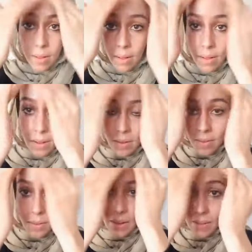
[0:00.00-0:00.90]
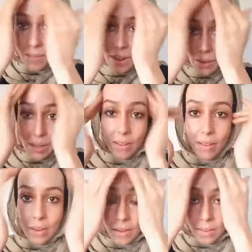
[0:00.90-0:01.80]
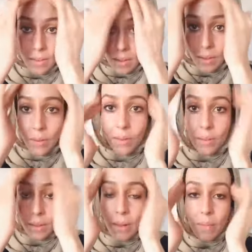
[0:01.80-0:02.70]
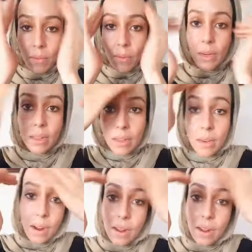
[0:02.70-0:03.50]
I also love how easy it is to use. I'm really not a